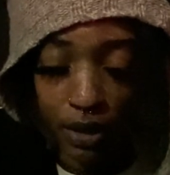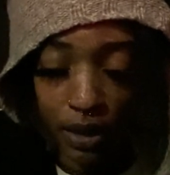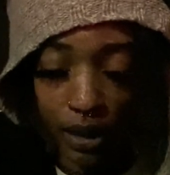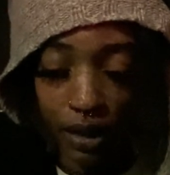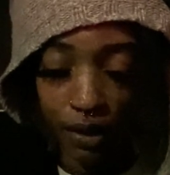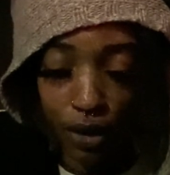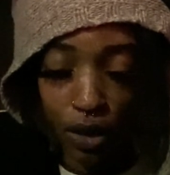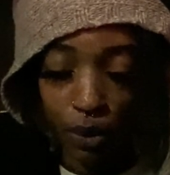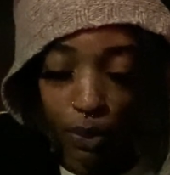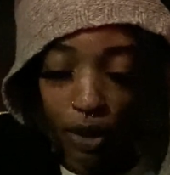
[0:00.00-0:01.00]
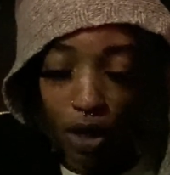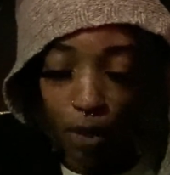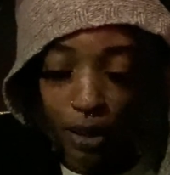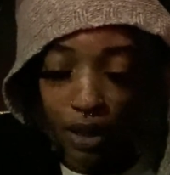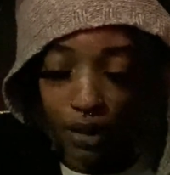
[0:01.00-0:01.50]
Like, we'll all
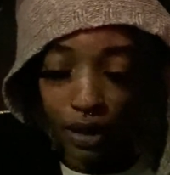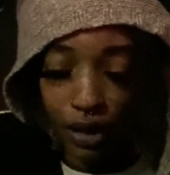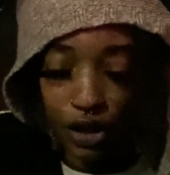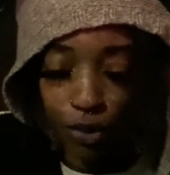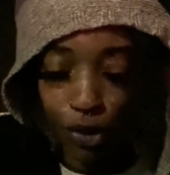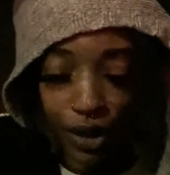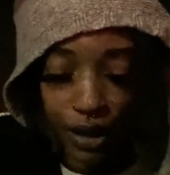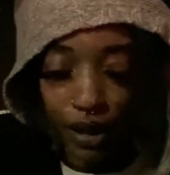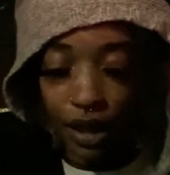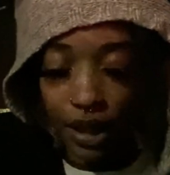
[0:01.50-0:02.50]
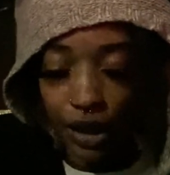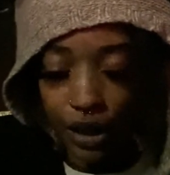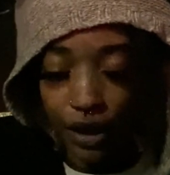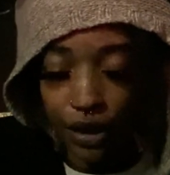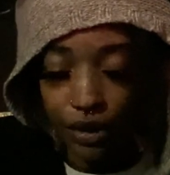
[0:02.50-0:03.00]
be in there smoking
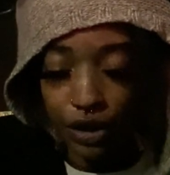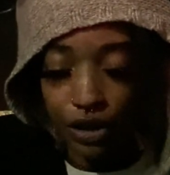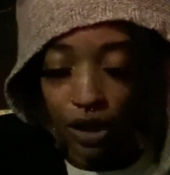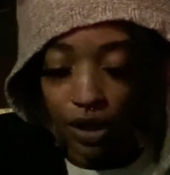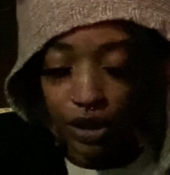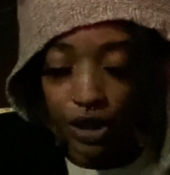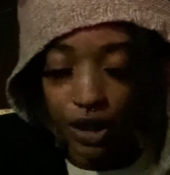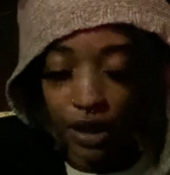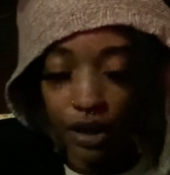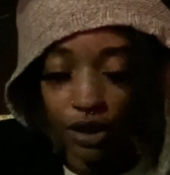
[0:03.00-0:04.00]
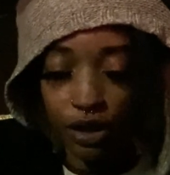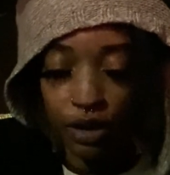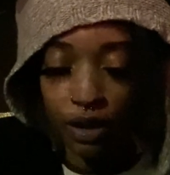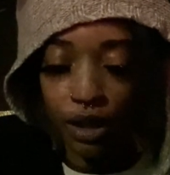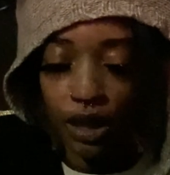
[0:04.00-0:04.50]
together just talking shit just
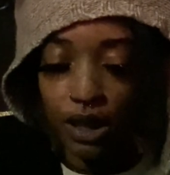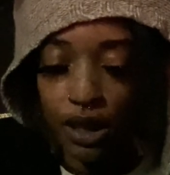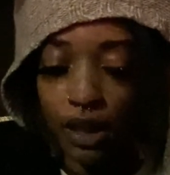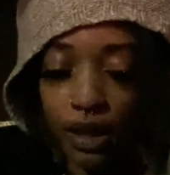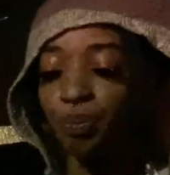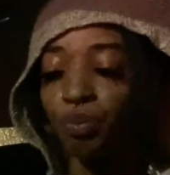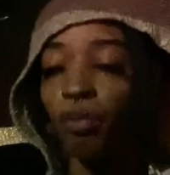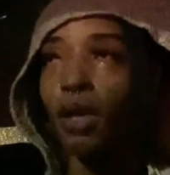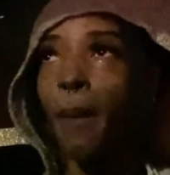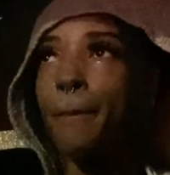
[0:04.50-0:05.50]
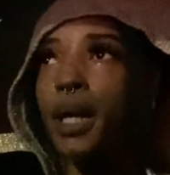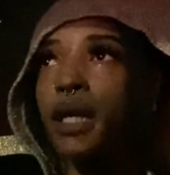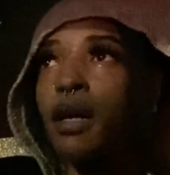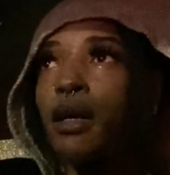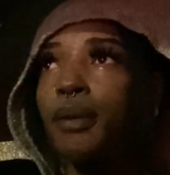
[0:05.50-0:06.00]
chilling but
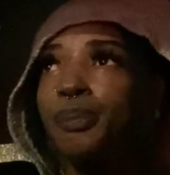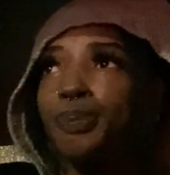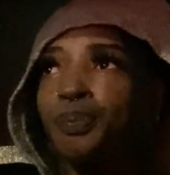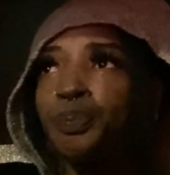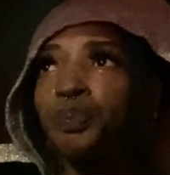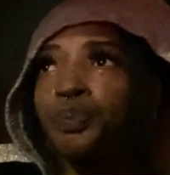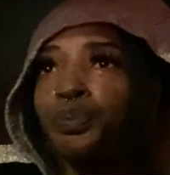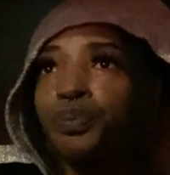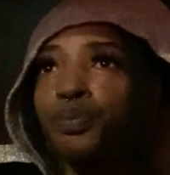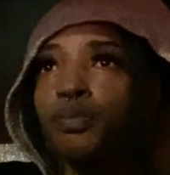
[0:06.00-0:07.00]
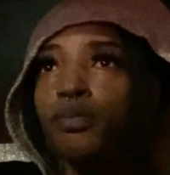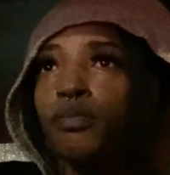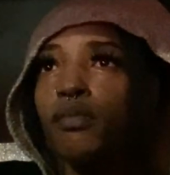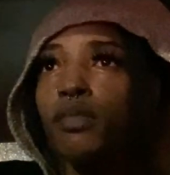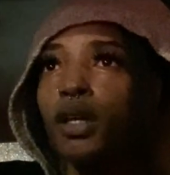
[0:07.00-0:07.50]
um
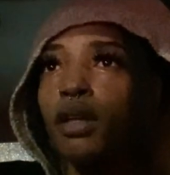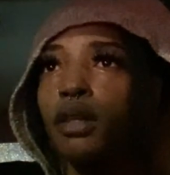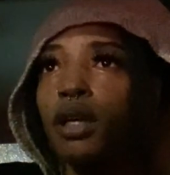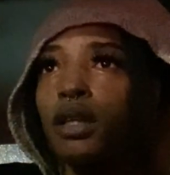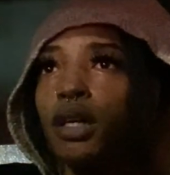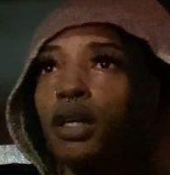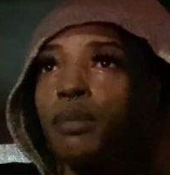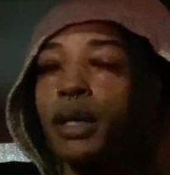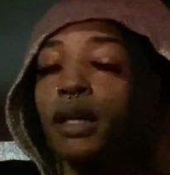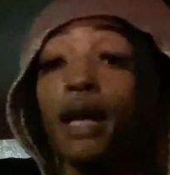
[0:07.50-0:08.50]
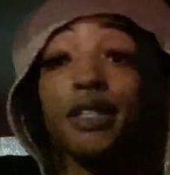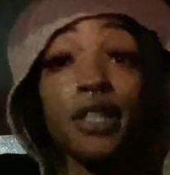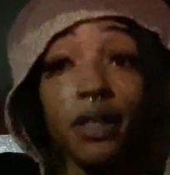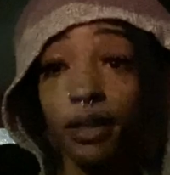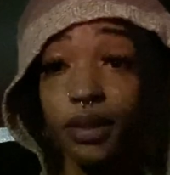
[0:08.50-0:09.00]
the club got shut
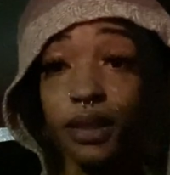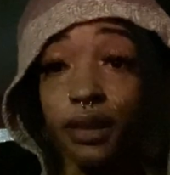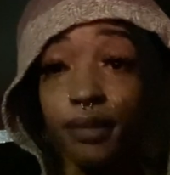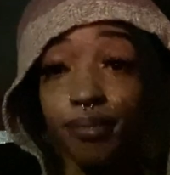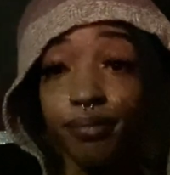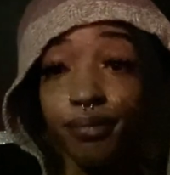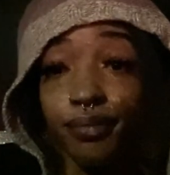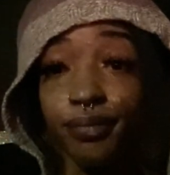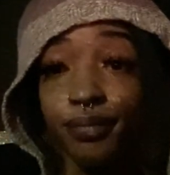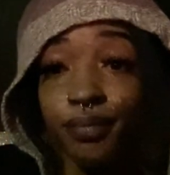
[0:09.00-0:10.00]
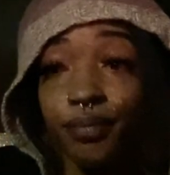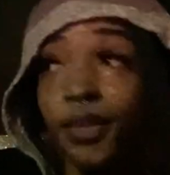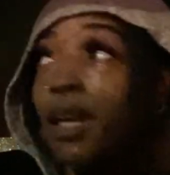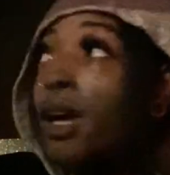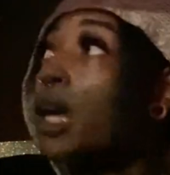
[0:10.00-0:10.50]
tonight
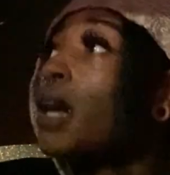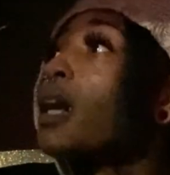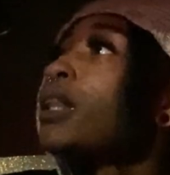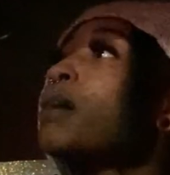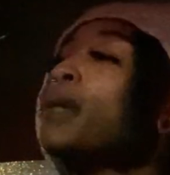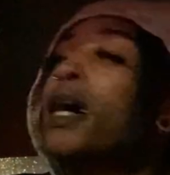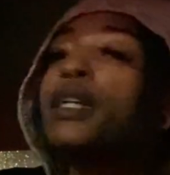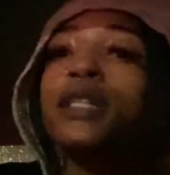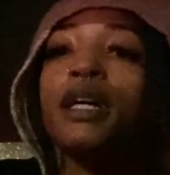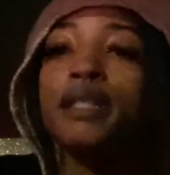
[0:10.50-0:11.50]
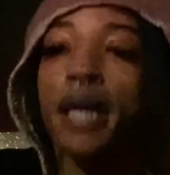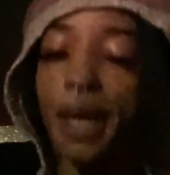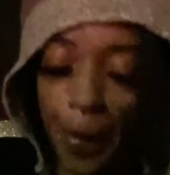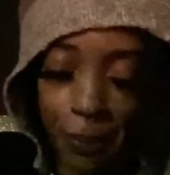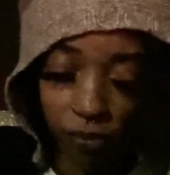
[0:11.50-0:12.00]
club got shut
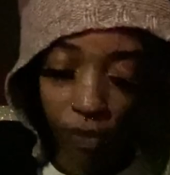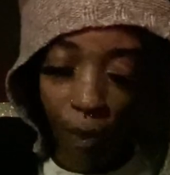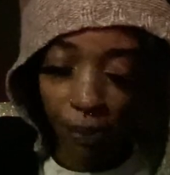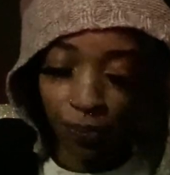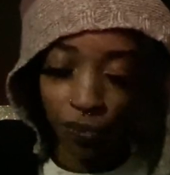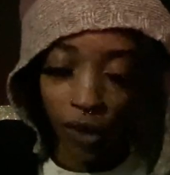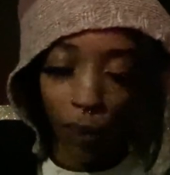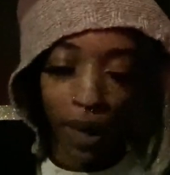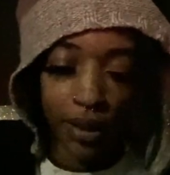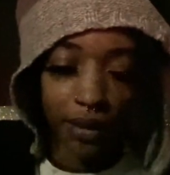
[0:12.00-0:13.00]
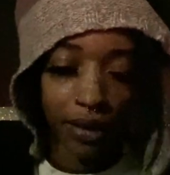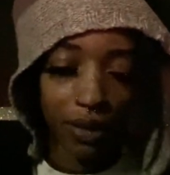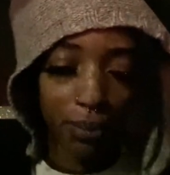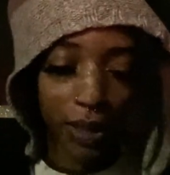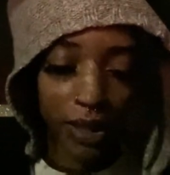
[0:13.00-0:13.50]
down why did the
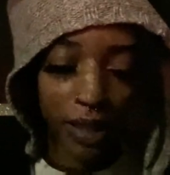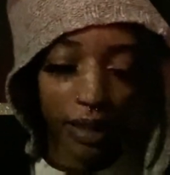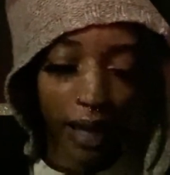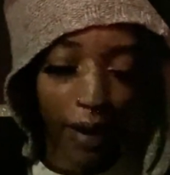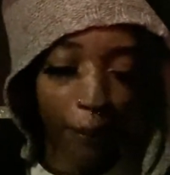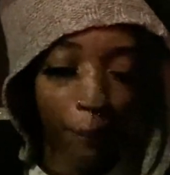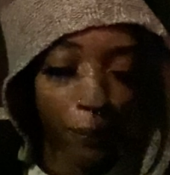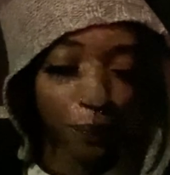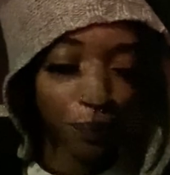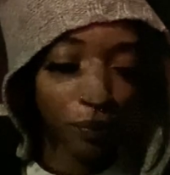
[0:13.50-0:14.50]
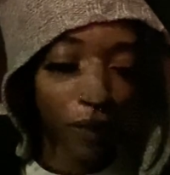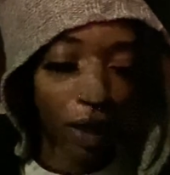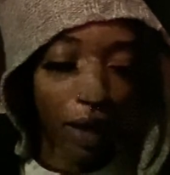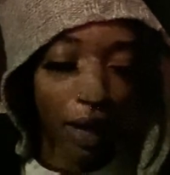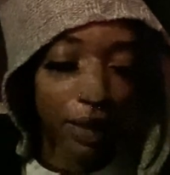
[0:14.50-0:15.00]
club get shut down
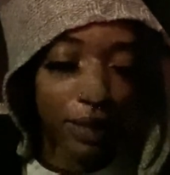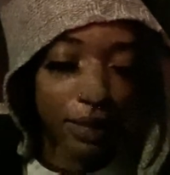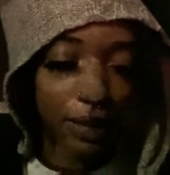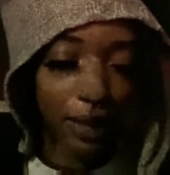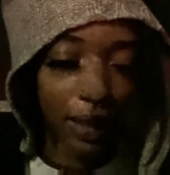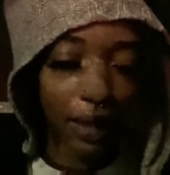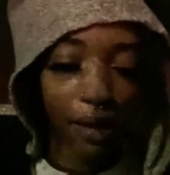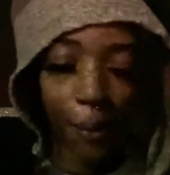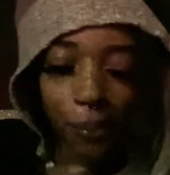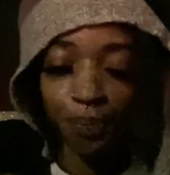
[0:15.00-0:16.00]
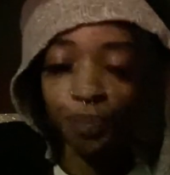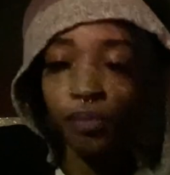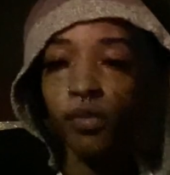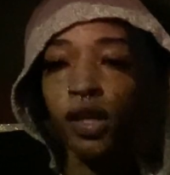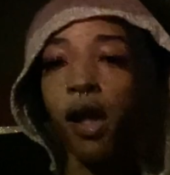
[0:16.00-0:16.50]
honestly
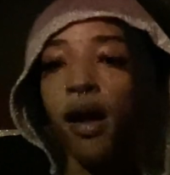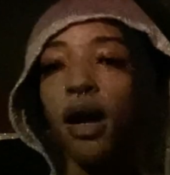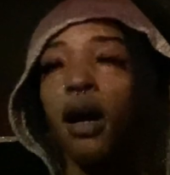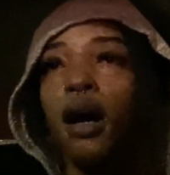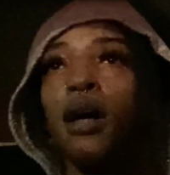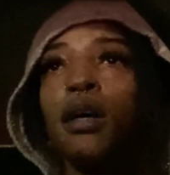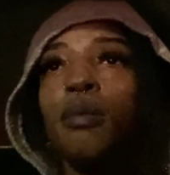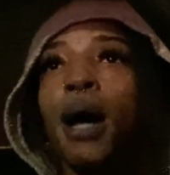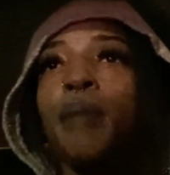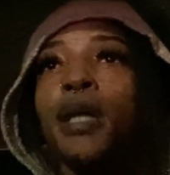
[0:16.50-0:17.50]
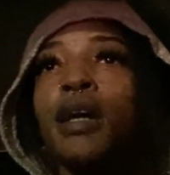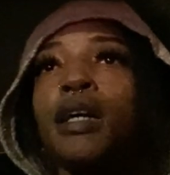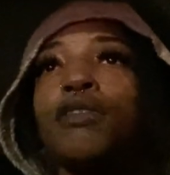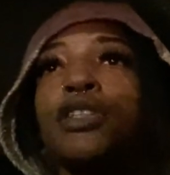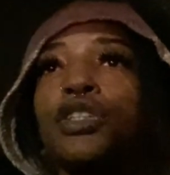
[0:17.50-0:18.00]
um i'm not
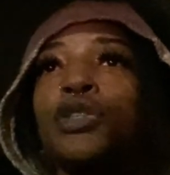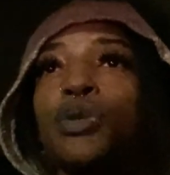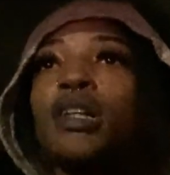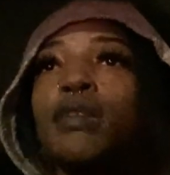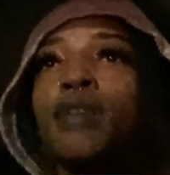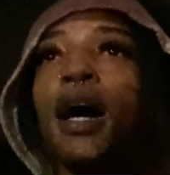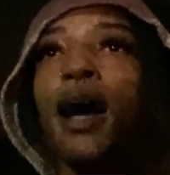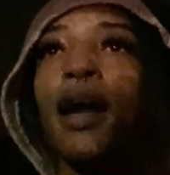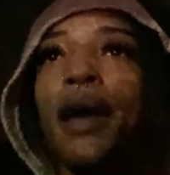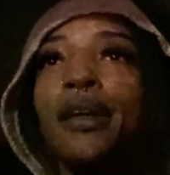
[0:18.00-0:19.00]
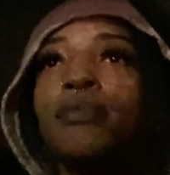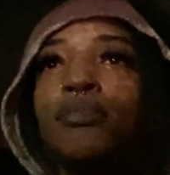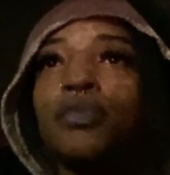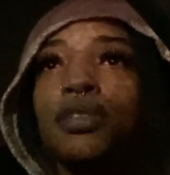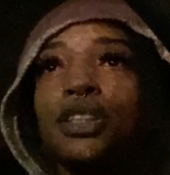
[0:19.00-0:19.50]
even sure if i
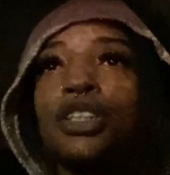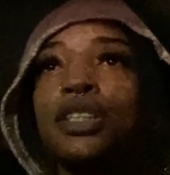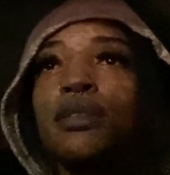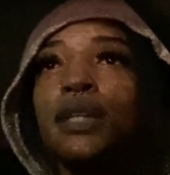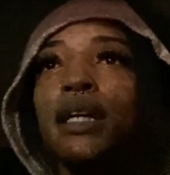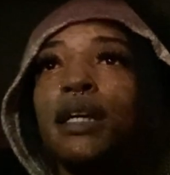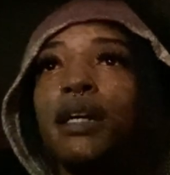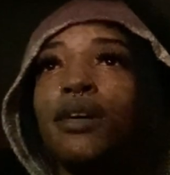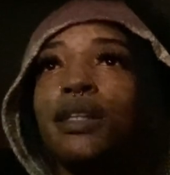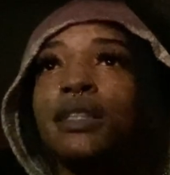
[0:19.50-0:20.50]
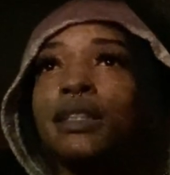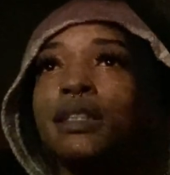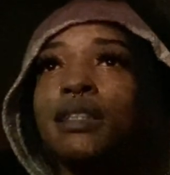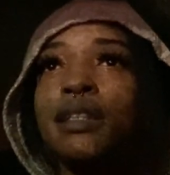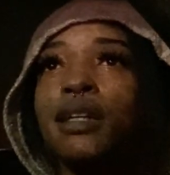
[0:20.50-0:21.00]
should like get all into
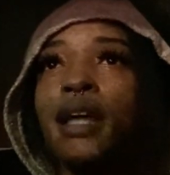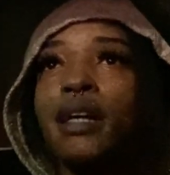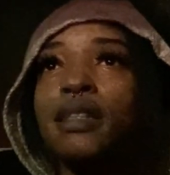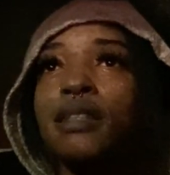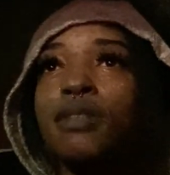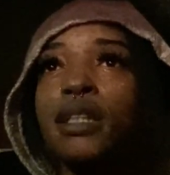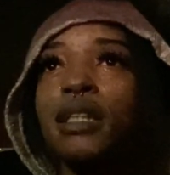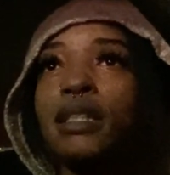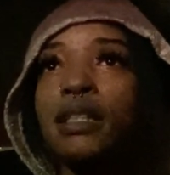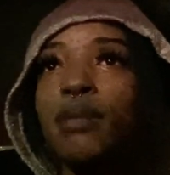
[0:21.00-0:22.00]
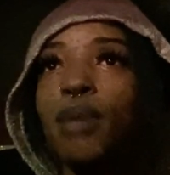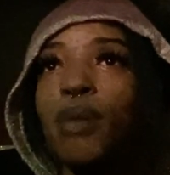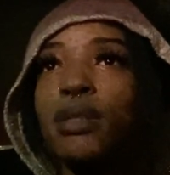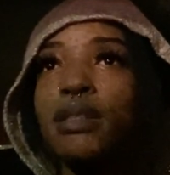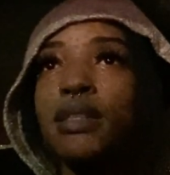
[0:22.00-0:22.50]
detail of that because really that's none of my
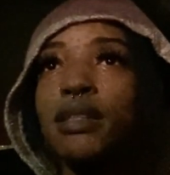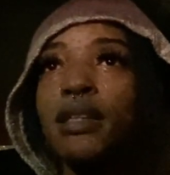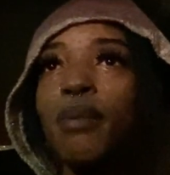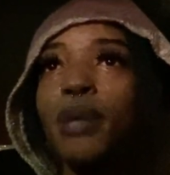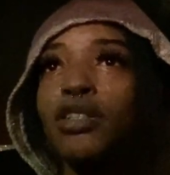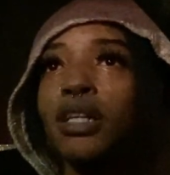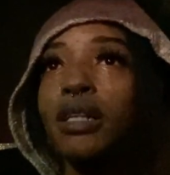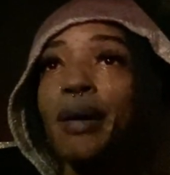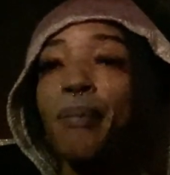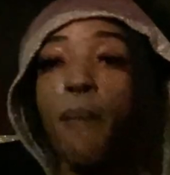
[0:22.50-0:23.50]
business and i'm not trying to